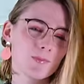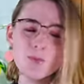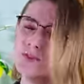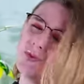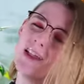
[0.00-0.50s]

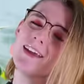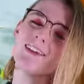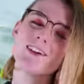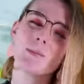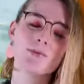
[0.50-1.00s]
Would you like
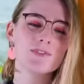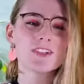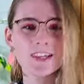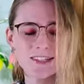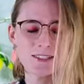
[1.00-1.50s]
a cup of
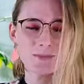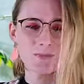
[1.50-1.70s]
tea?